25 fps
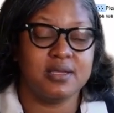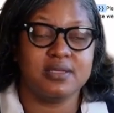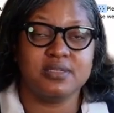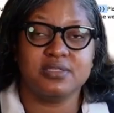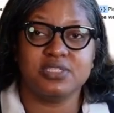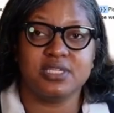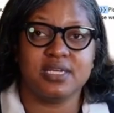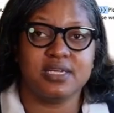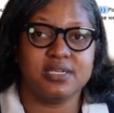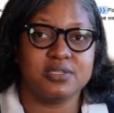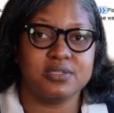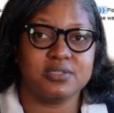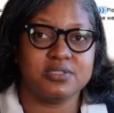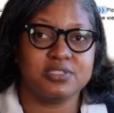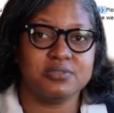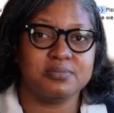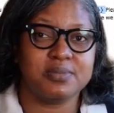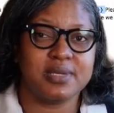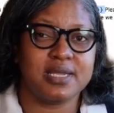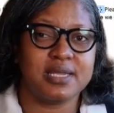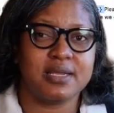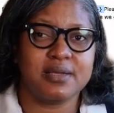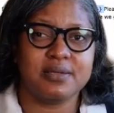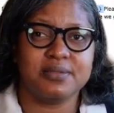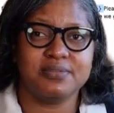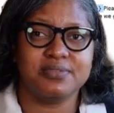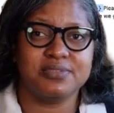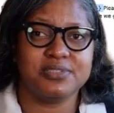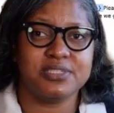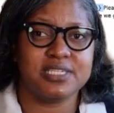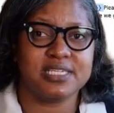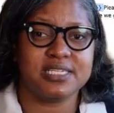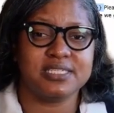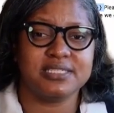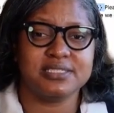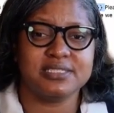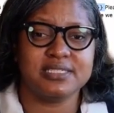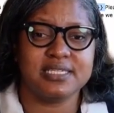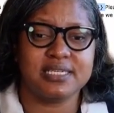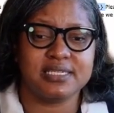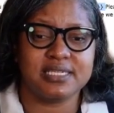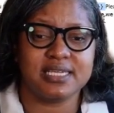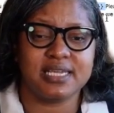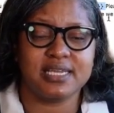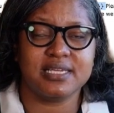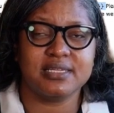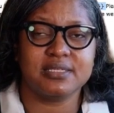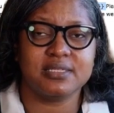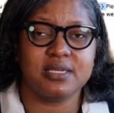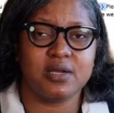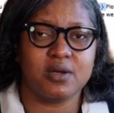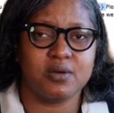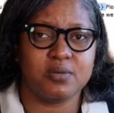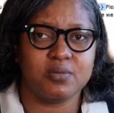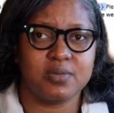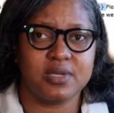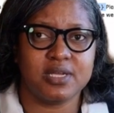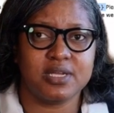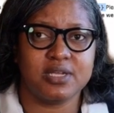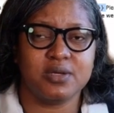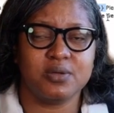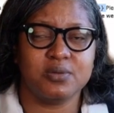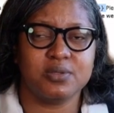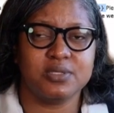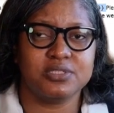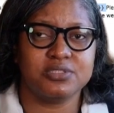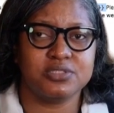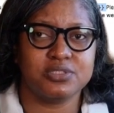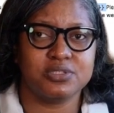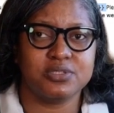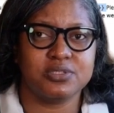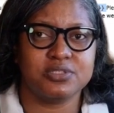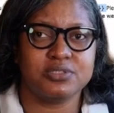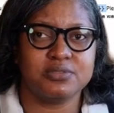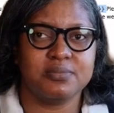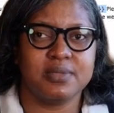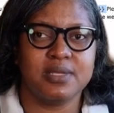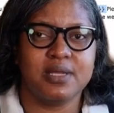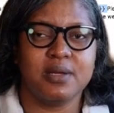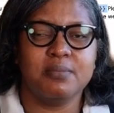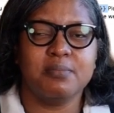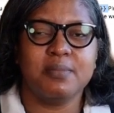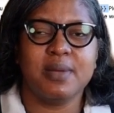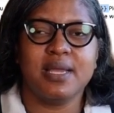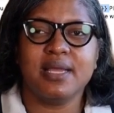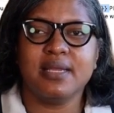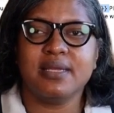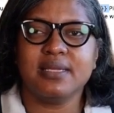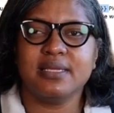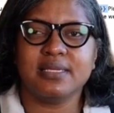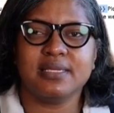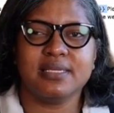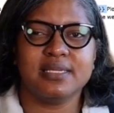Check your spam just in case we go into your spam box.